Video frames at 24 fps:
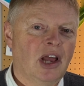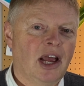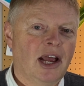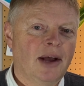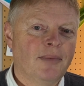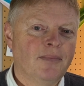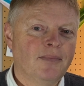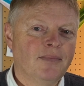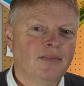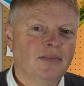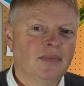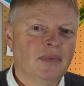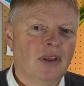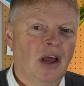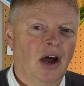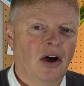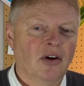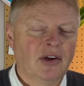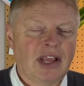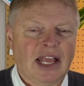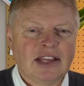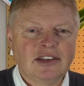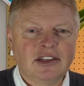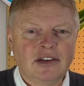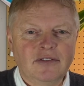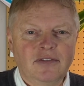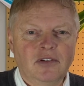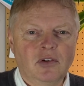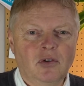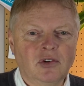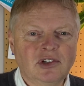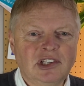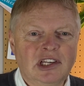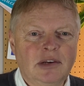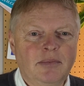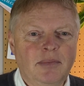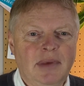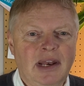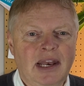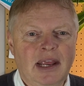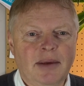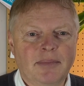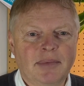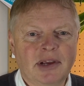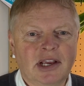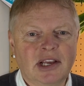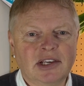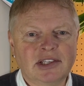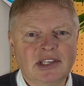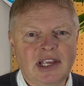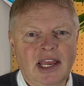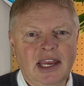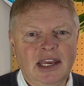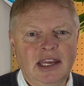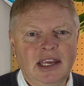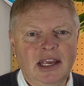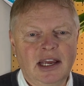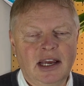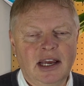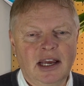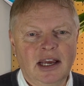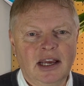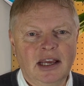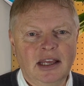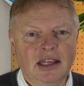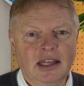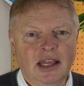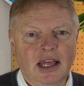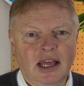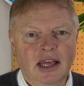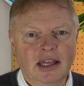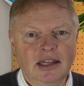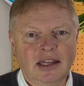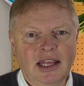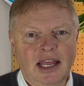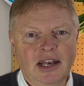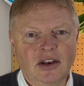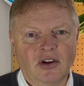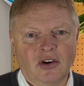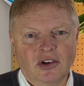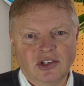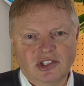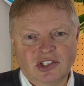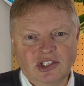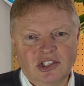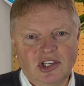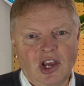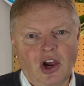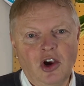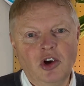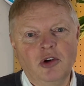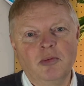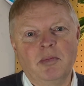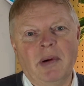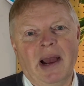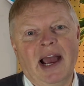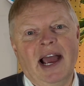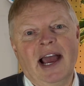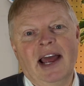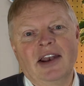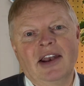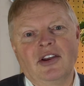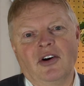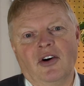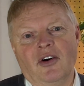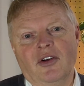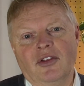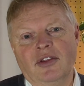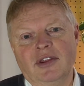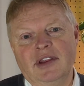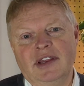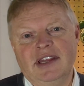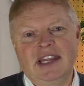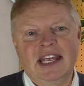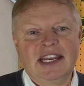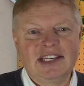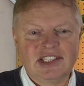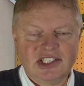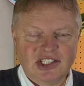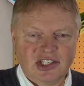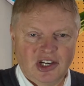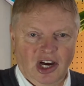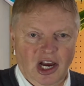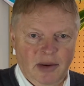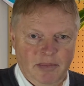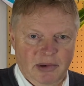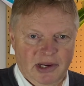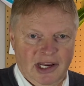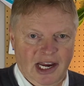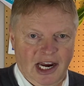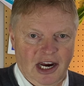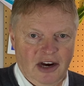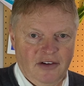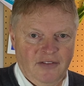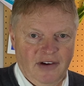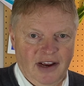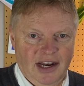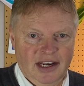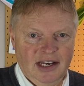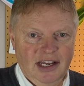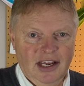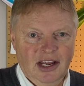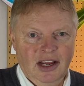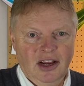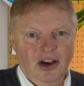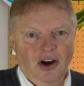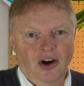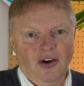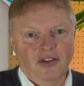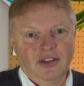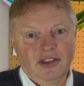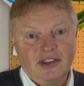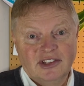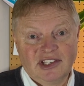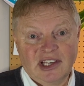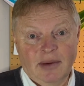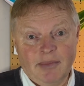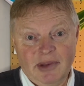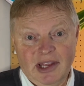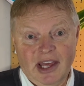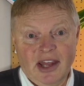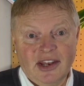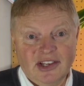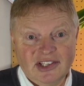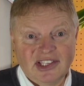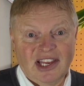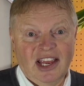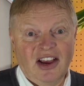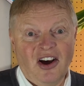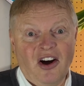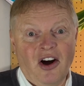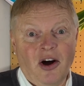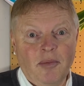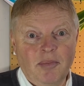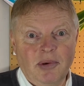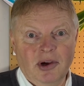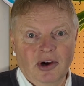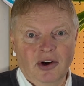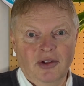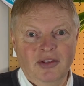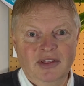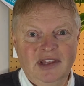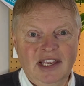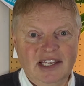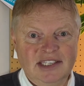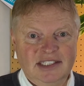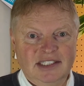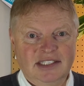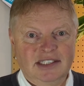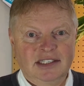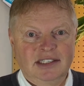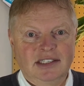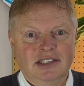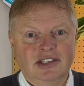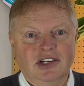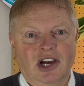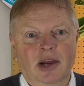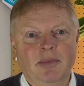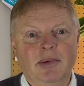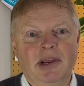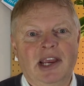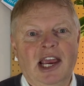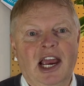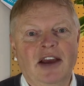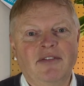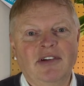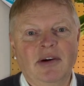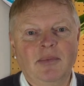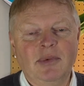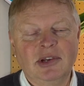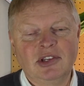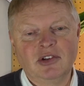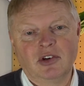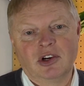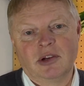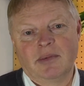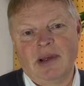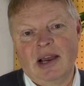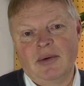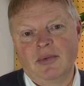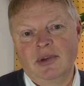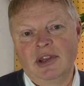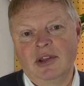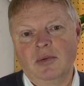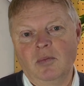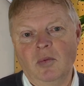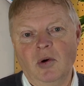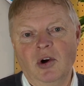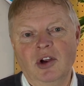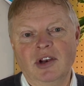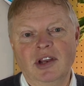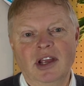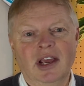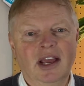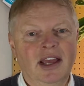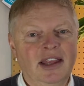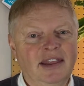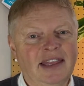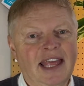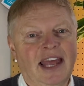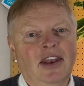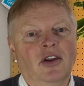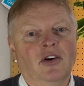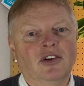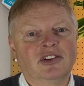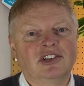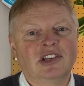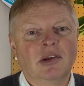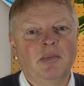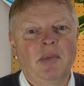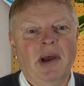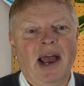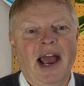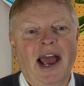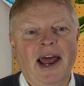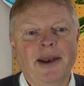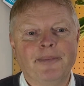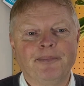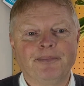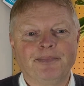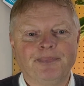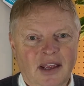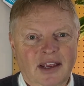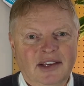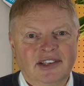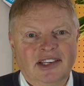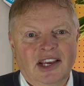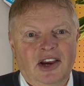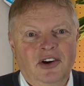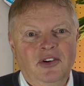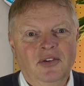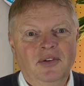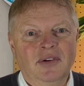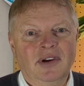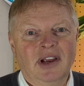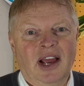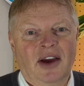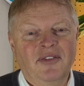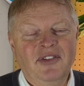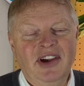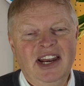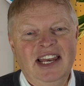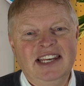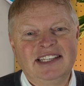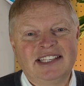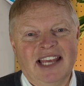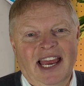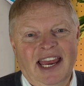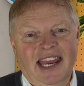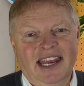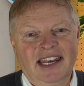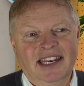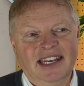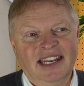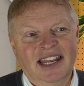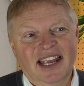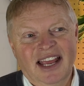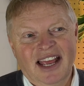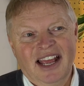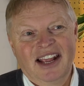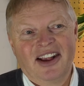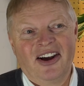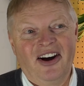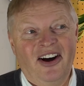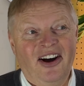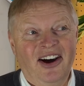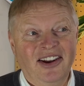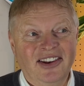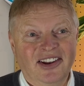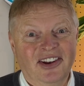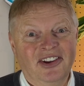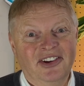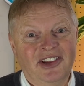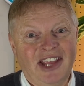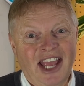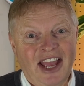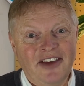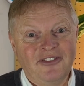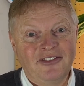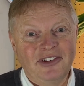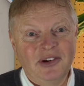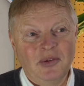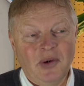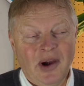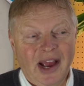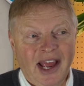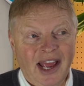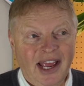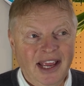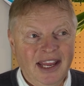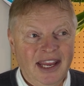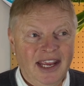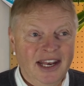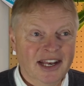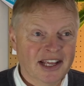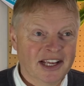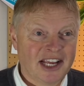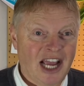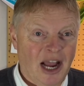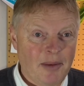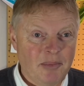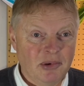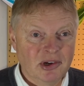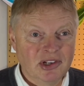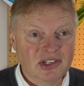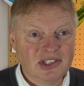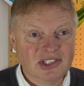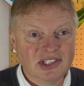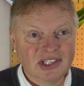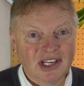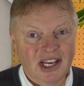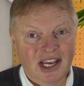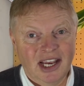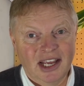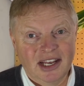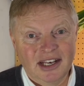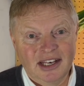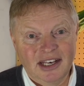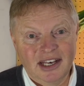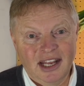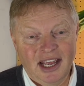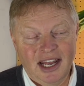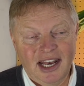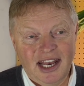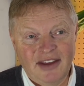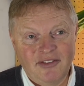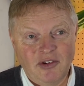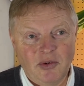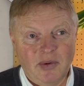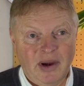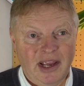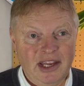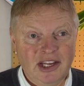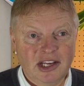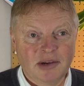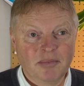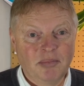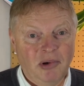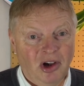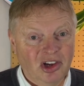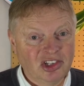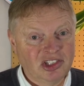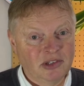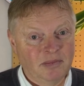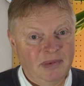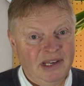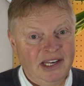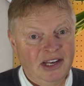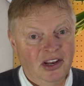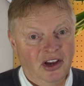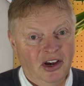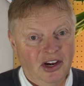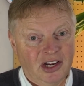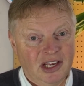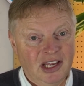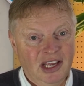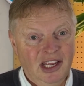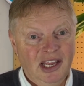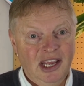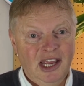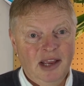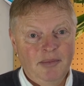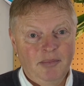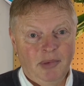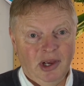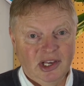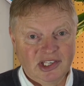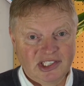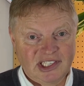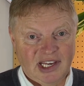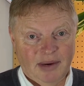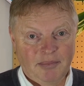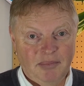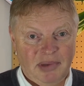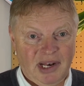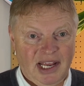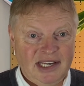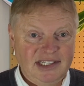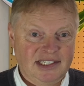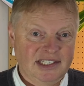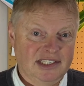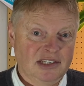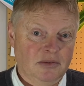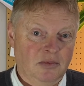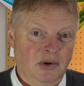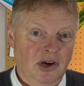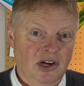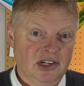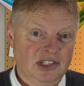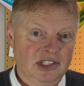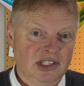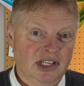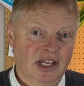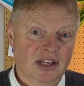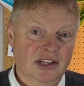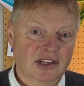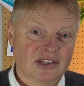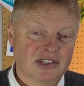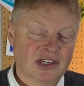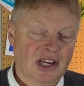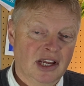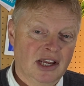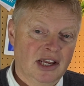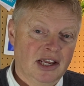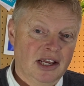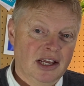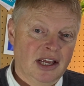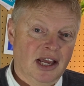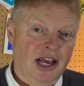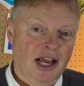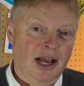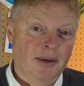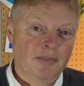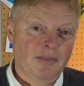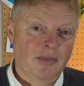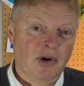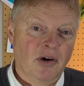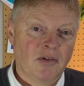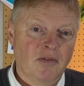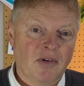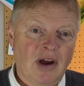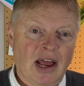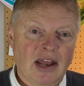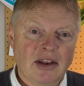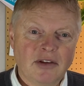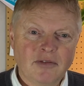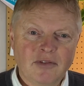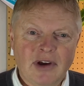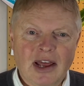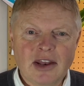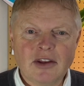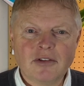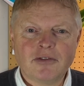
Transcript: I'll get to the floors in a minute, because they're not so bad on this type of caravan. On some of the others they are, but on this type of caravan we're talking about with the wood, they're not so bad. So I'm really saying kind of look everywhere in the cupboards and everywhere you can possibly look, but some places are worse than others. Around the